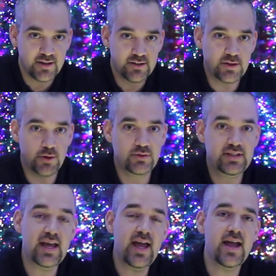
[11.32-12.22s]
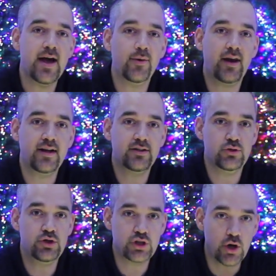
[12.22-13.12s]
So today I would like
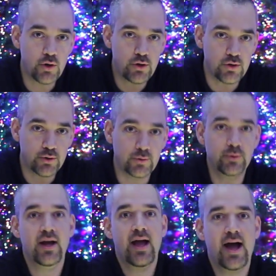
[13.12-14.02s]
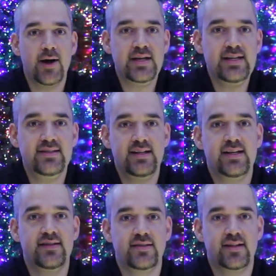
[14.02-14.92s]
to show you how easy
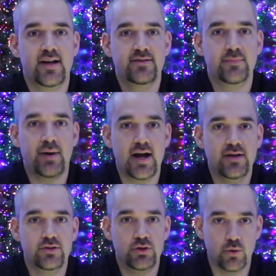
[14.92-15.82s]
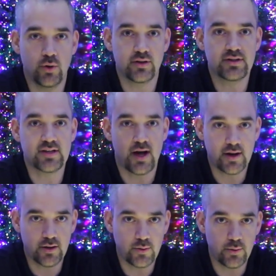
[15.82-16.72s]
it is to customize your
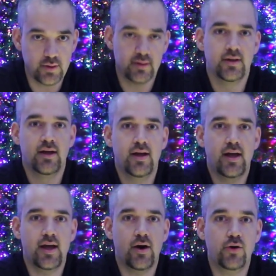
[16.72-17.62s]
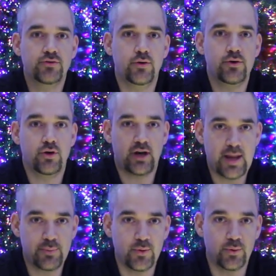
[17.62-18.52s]
socket cord and also your
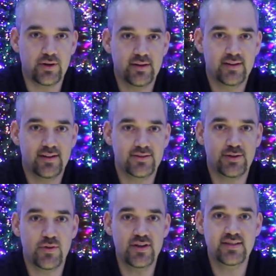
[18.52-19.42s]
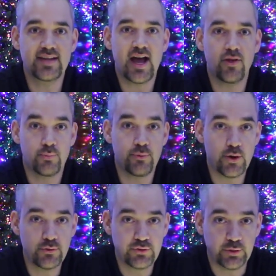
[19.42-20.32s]
lamp cord. And so this is how the
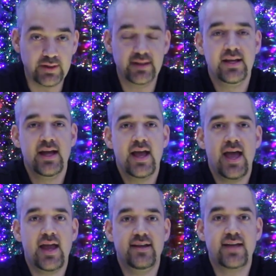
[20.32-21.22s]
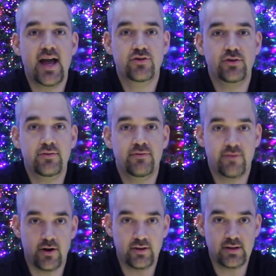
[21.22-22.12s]
pros do it, and it's actually
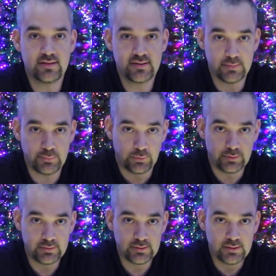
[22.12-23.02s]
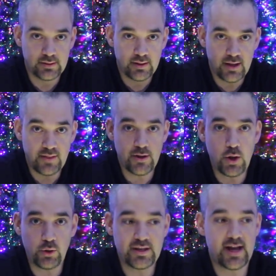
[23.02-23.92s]
fairly simple. In the
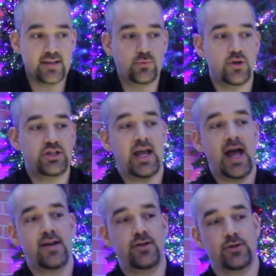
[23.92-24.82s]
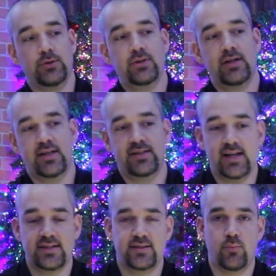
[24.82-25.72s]
old days, what you had to do is
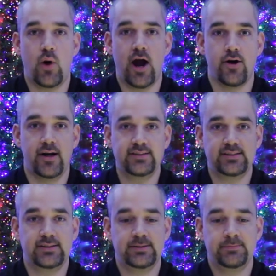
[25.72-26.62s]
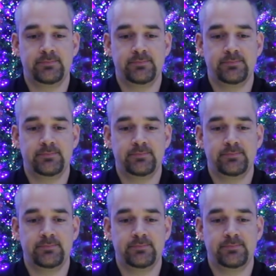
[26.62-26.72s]
get some wire nuts,